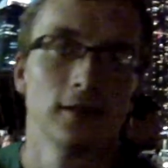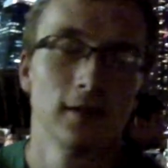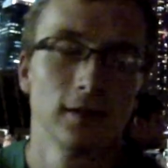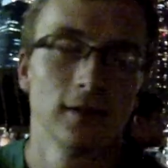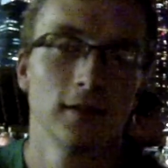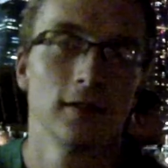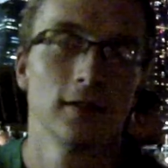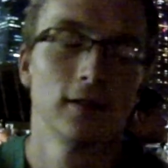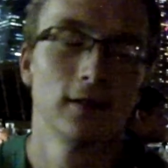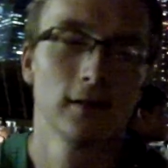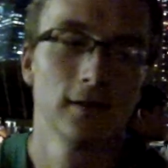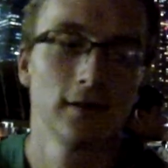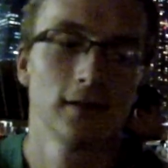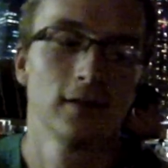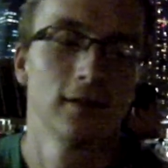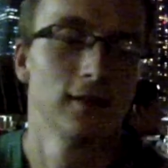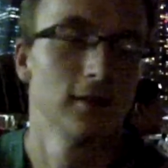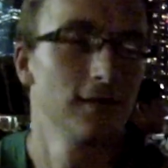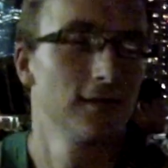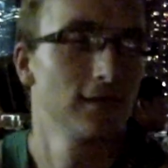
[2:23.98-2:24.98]

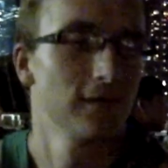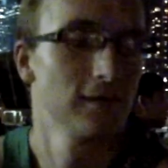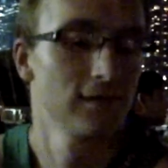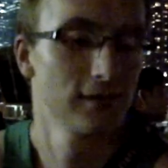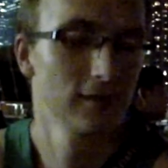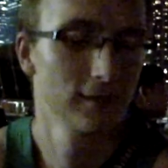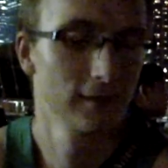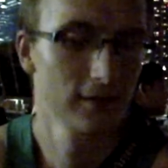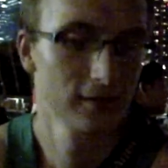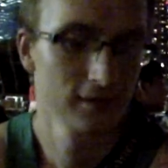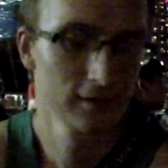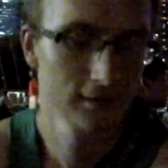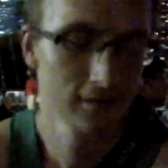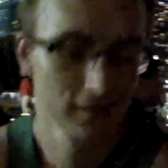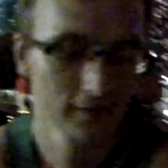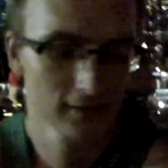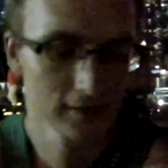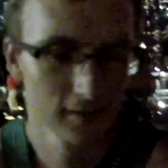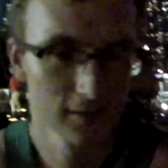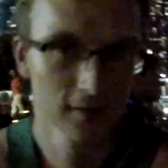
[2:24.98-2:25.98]

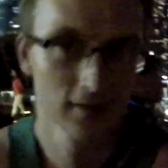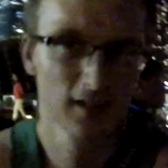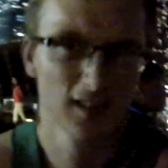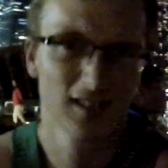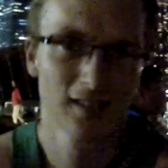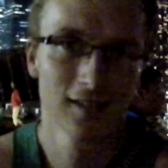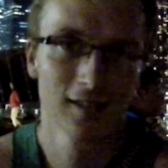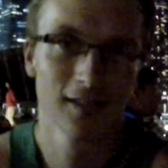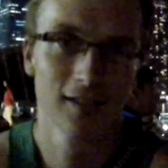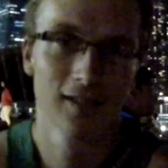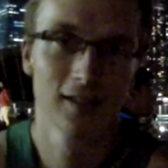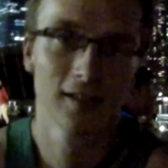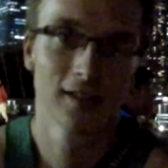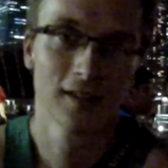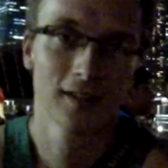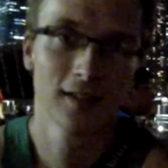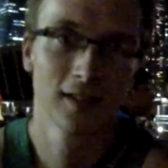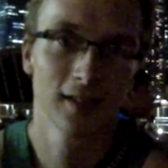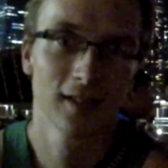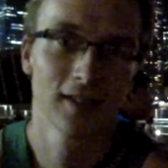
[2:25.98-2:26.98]

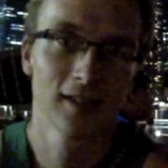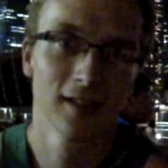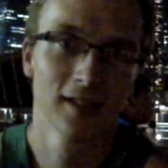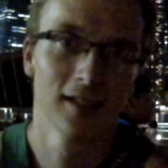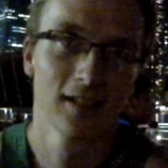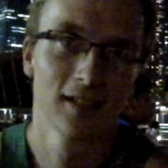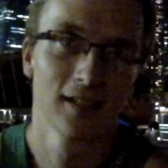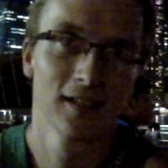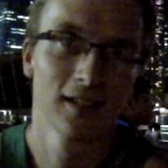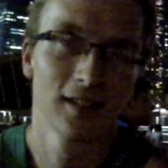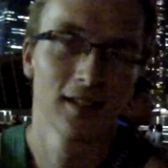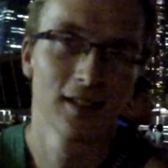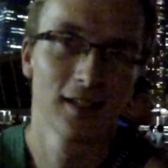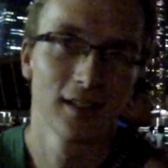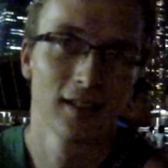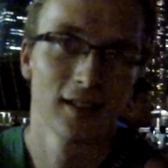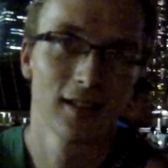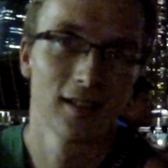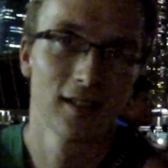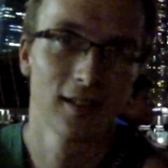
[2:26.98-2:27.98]

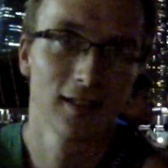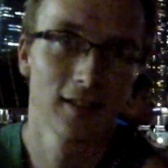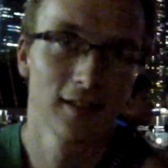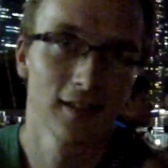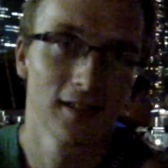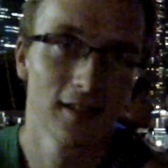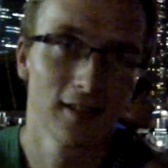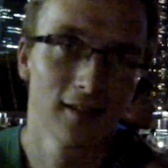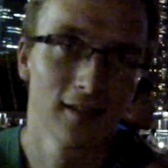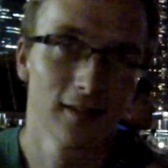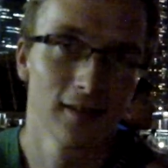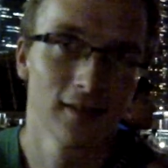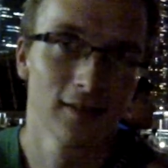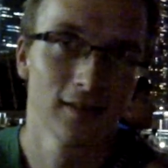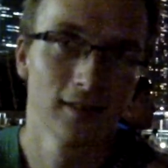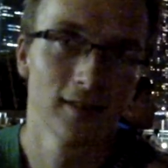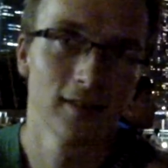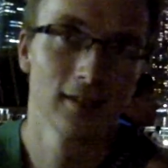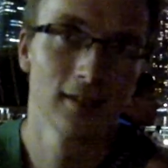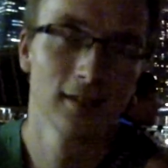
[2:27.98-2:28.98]

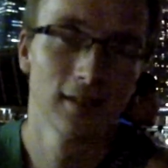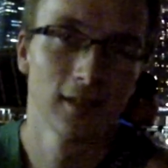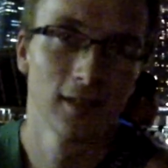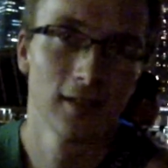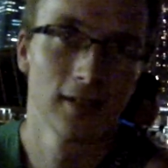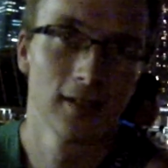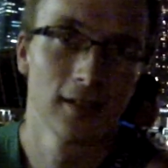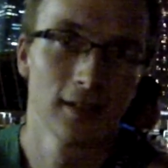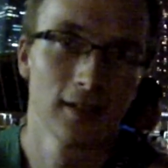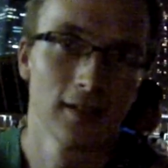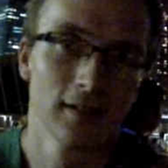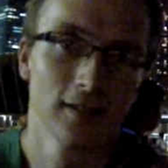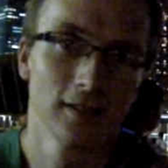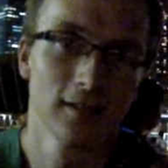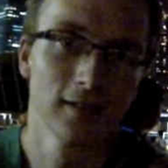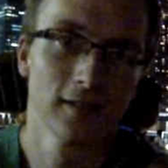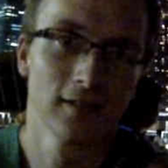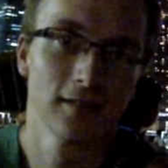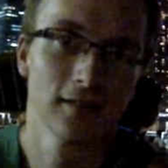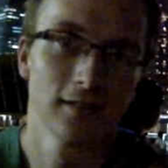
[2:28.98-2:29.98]

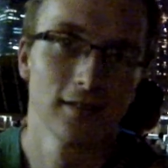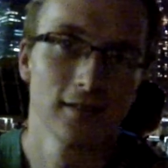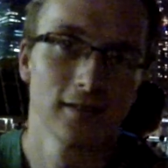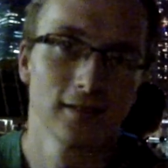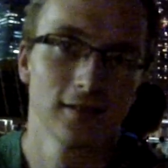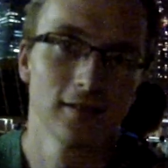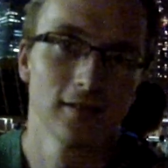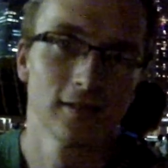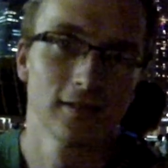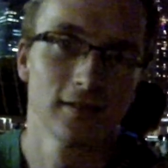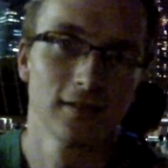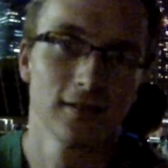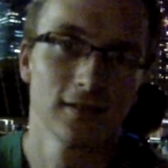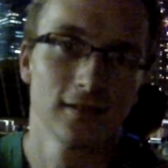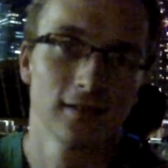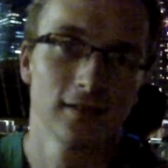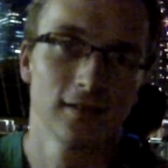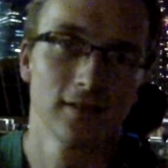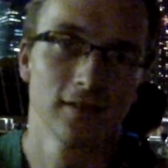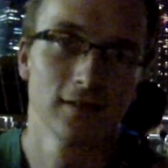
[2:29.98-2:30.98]

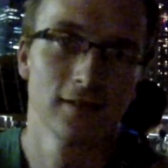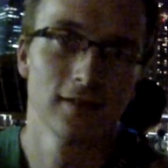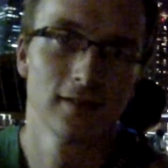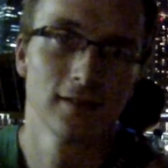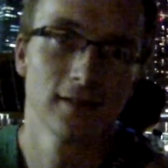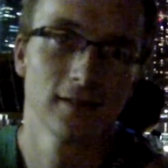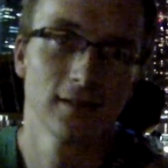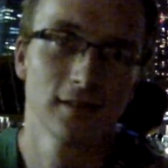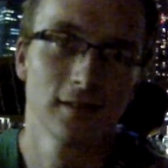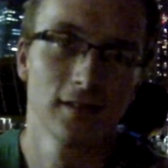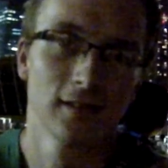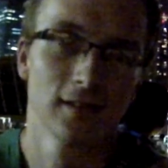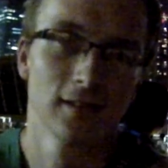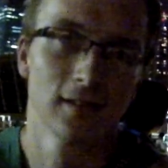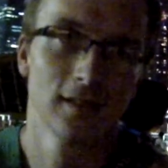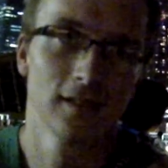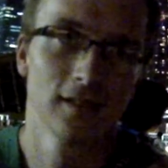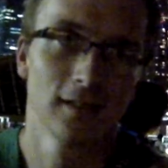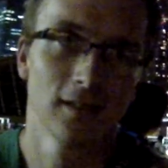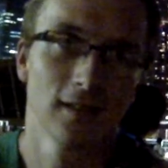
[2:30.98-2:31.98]
The person shown says nothing.